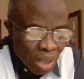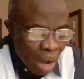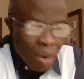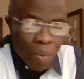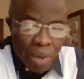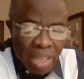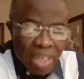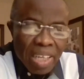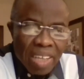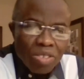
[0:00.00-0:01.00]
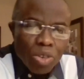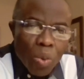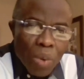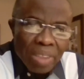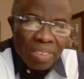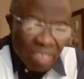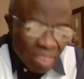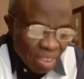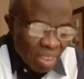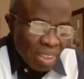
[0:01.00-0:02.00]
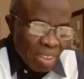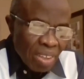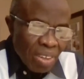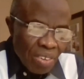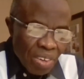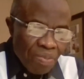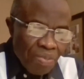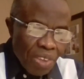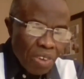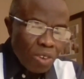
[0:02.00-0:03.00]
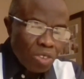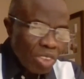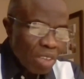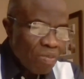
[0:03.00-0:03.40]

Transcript: our willingness to wait reveals the